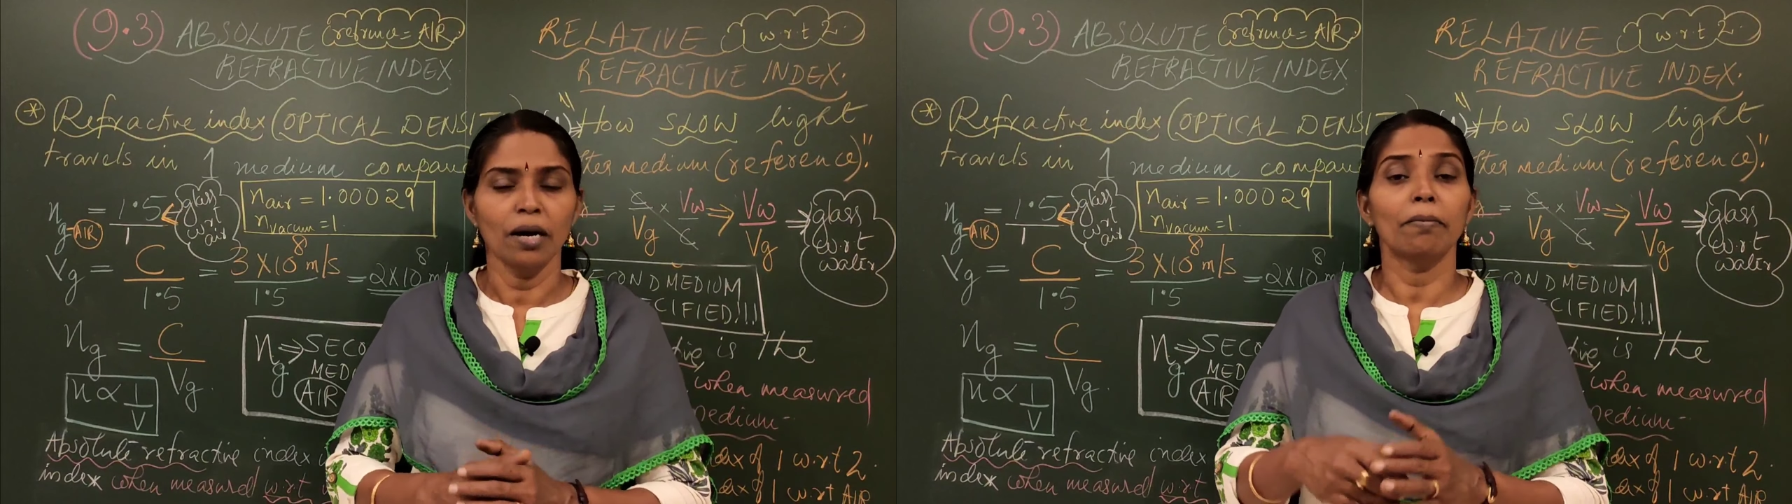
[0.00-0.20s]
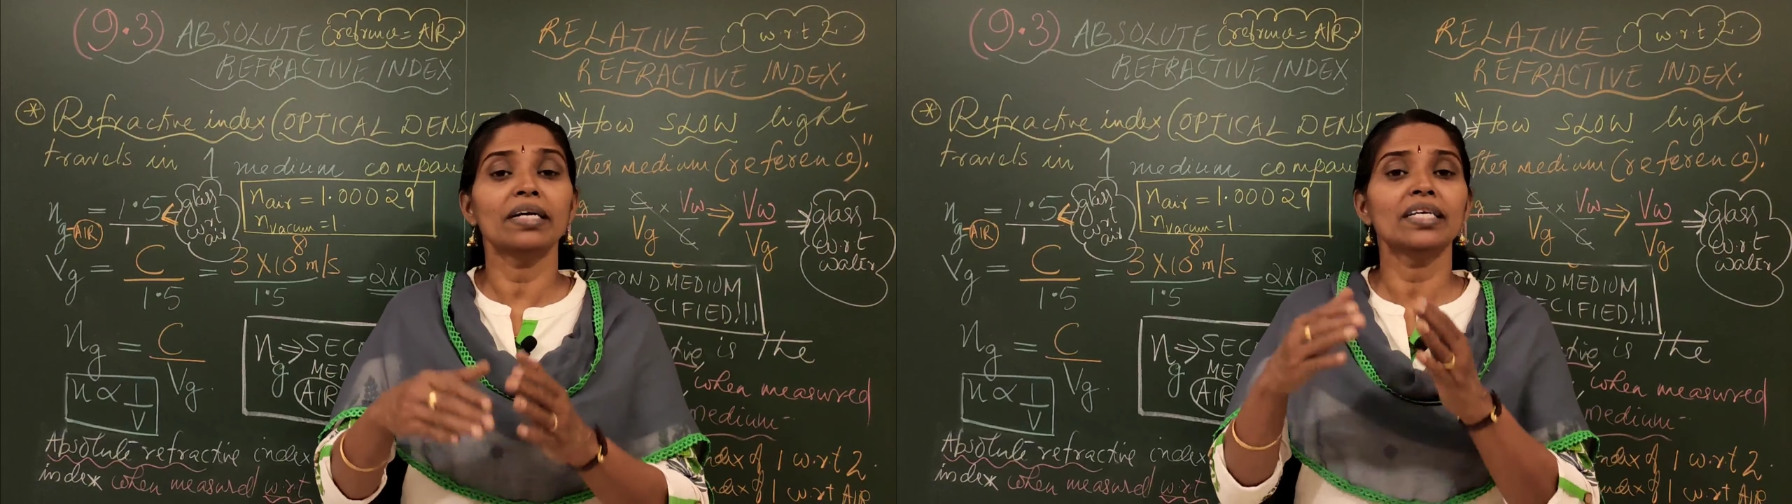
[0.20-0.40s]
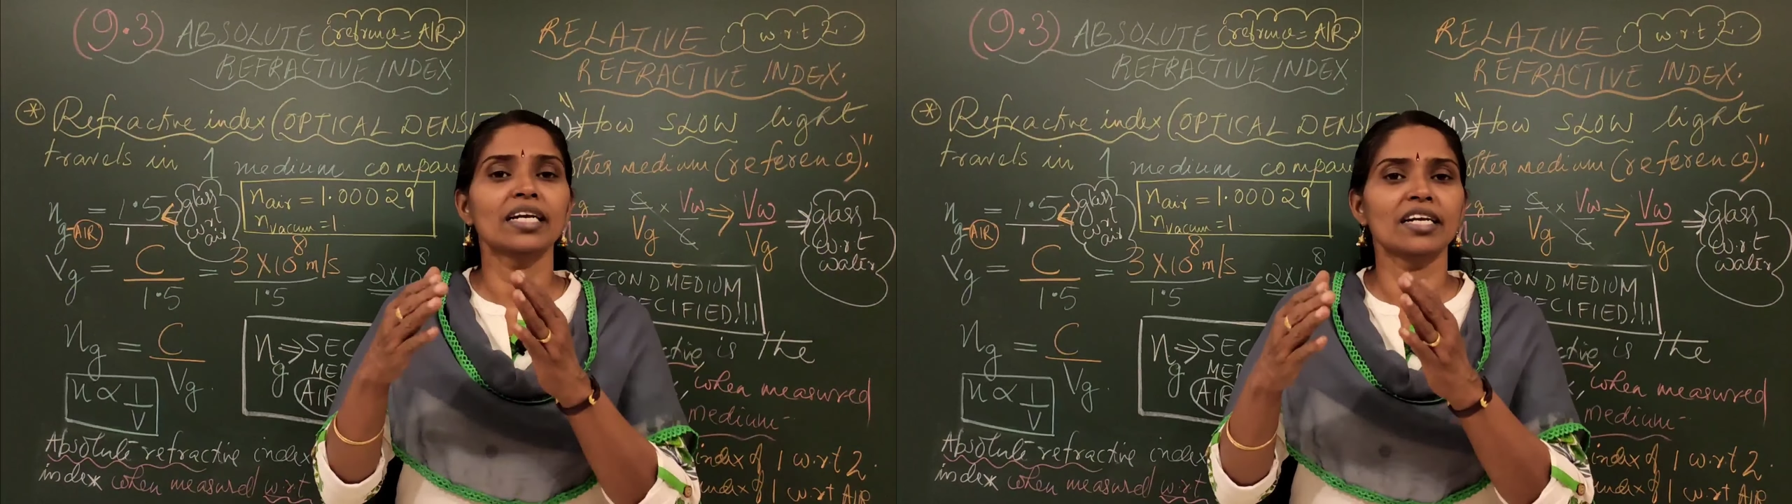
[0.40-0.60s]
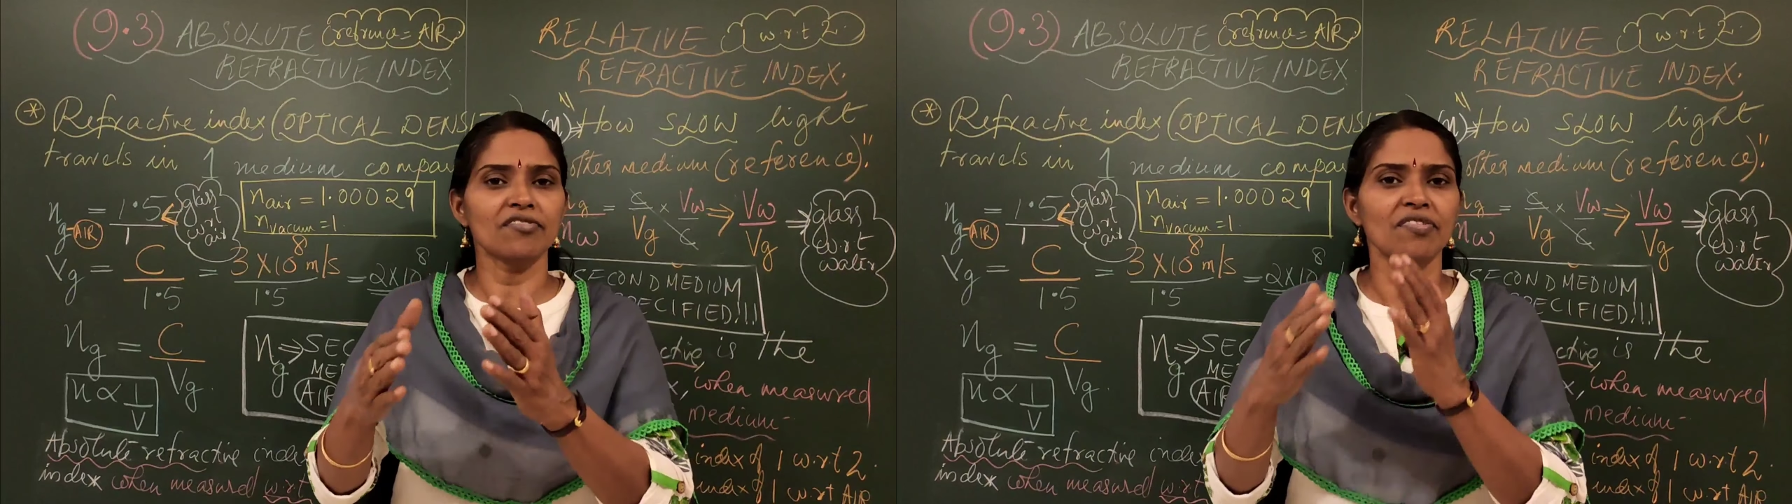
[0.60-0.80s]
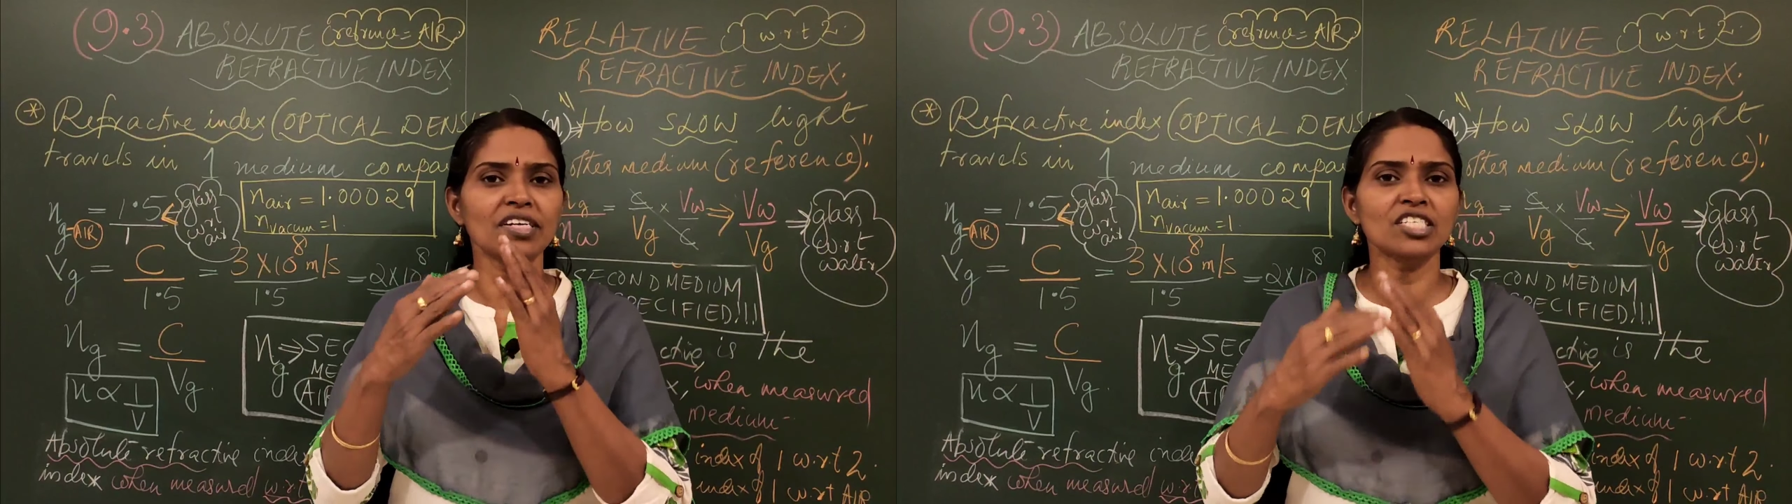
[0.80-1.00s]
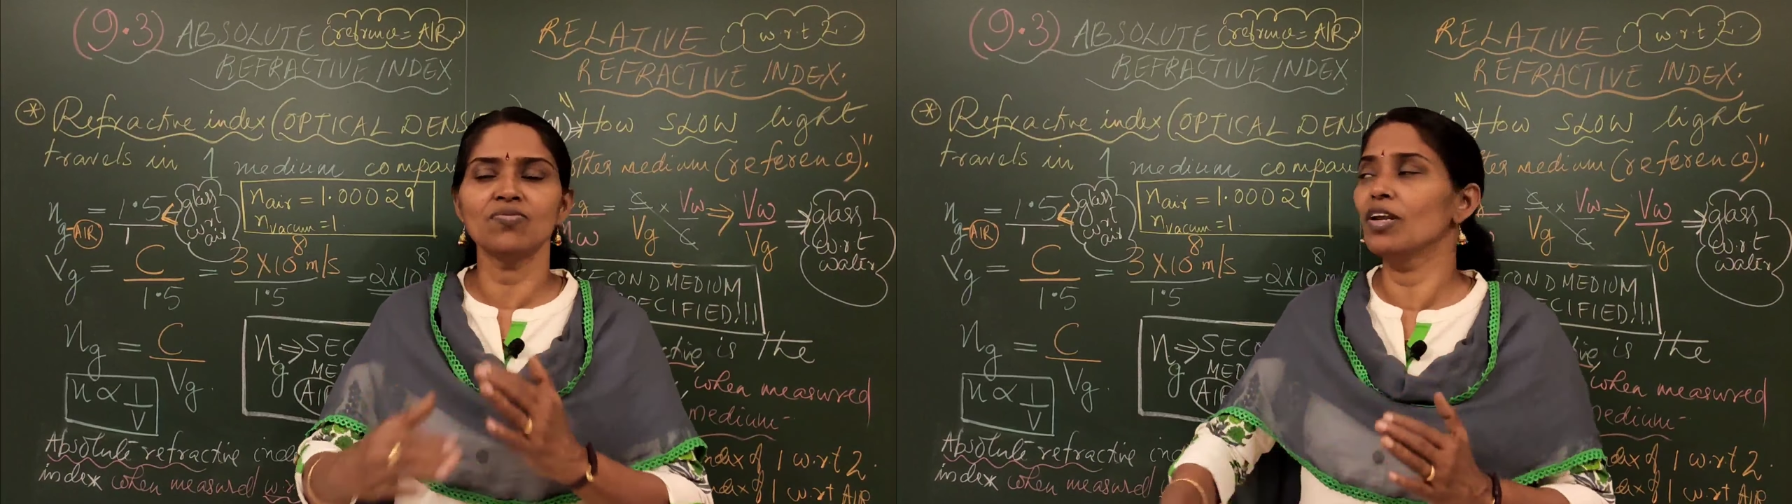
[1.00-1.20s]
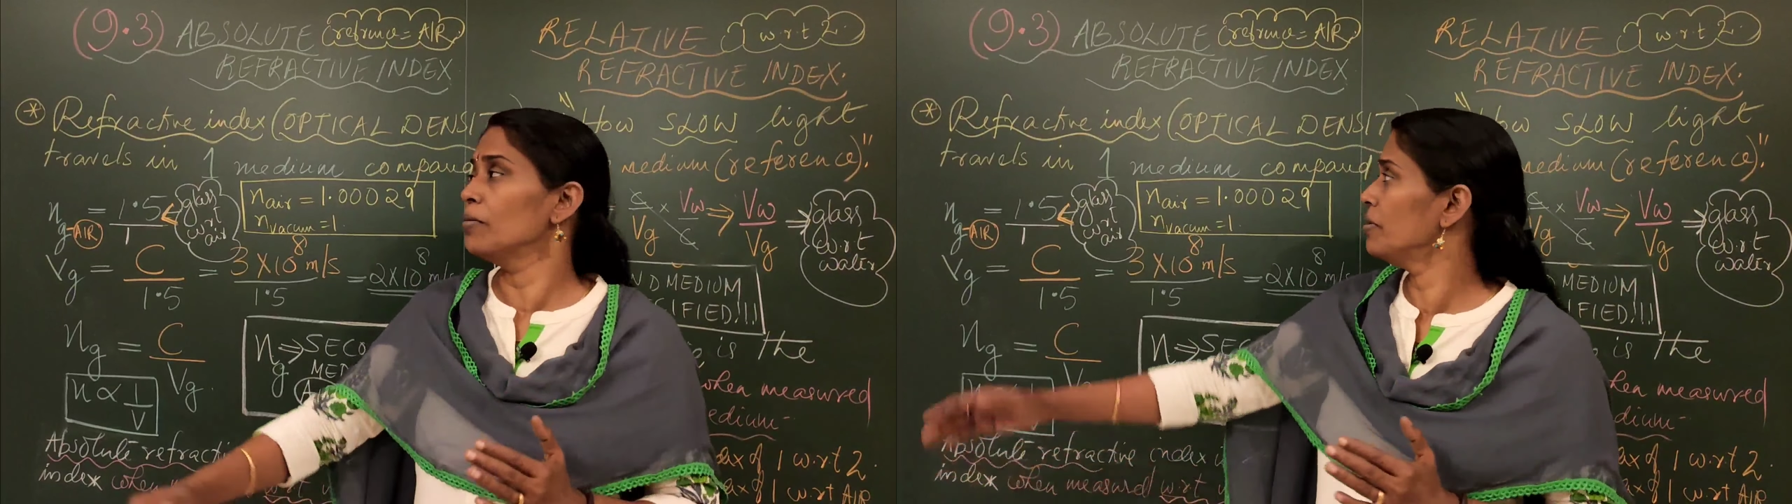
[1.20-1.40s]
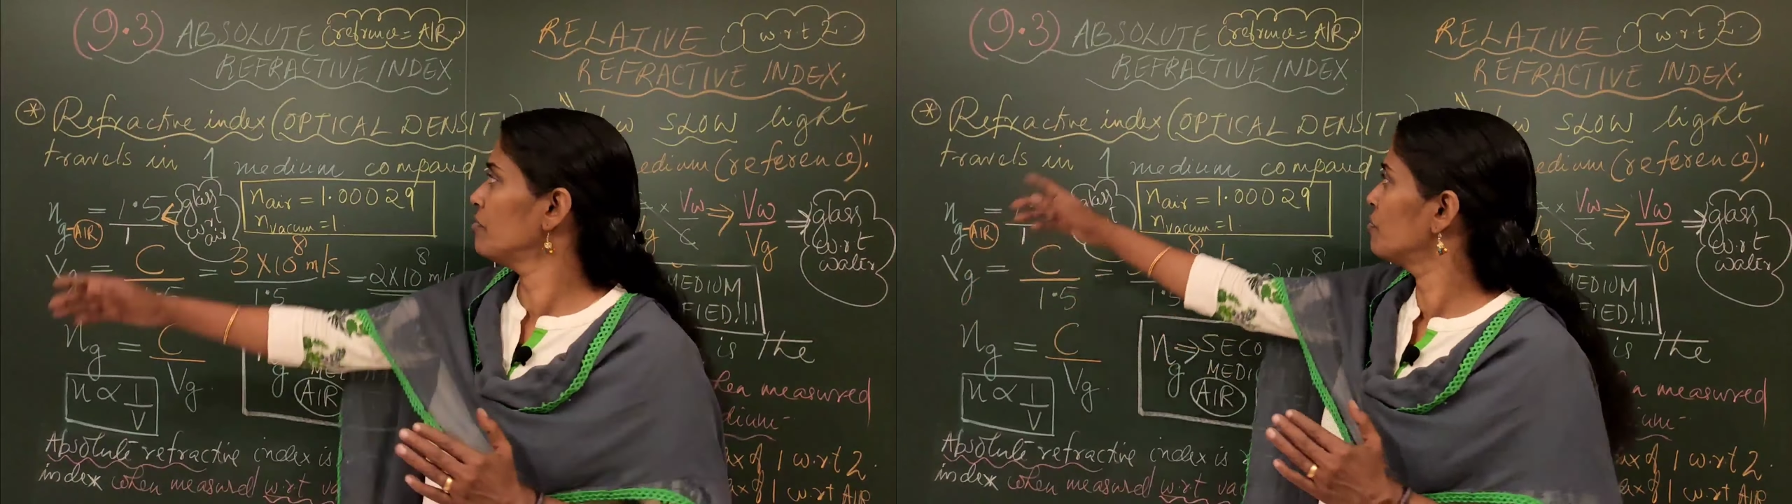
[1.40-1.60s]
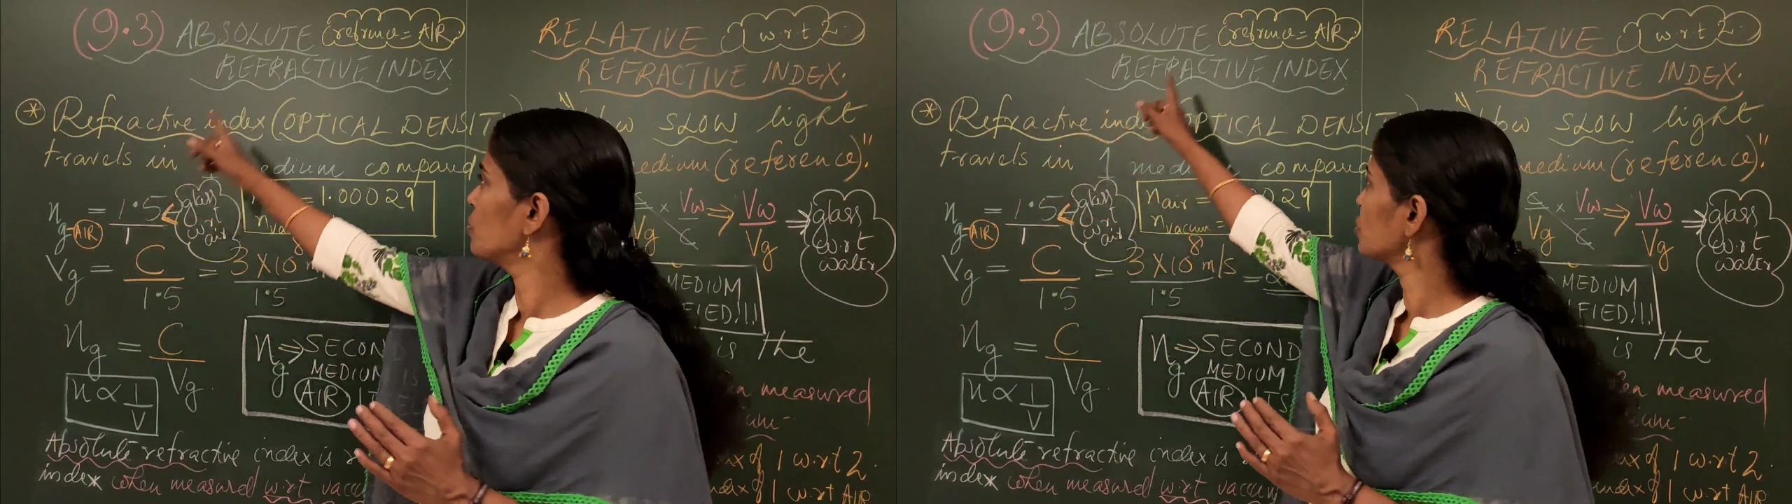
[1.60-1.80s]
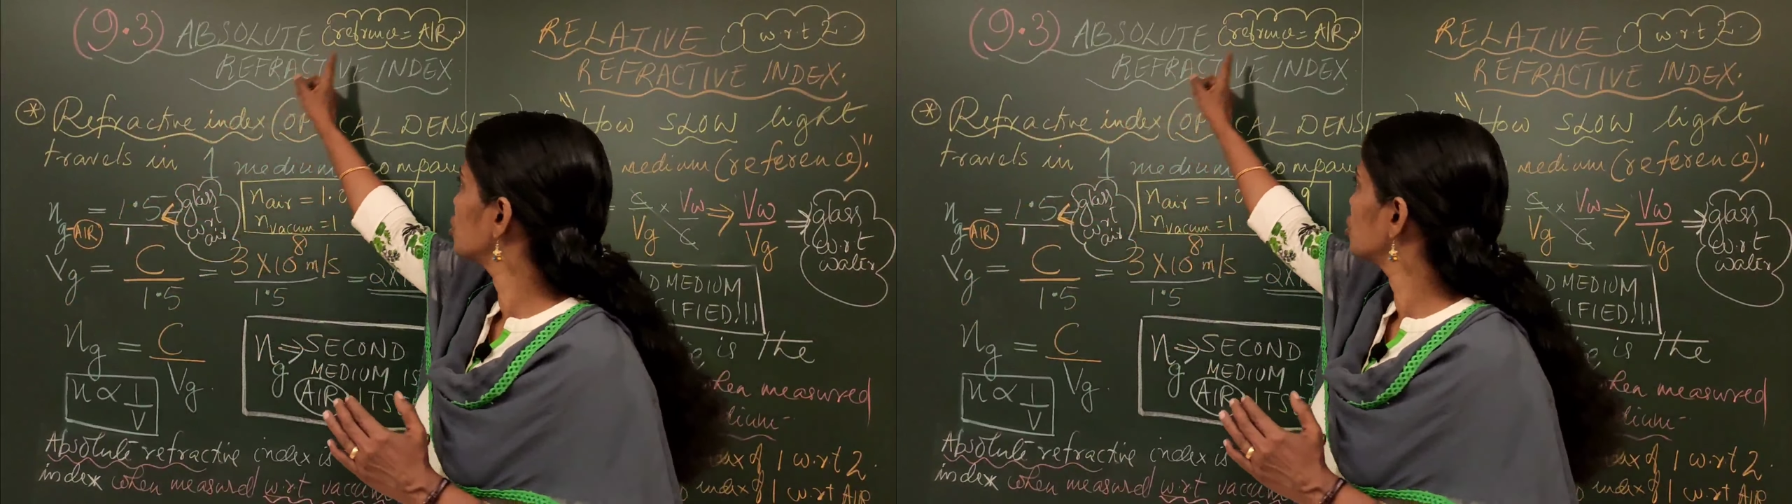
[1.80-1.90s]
But the reference will be for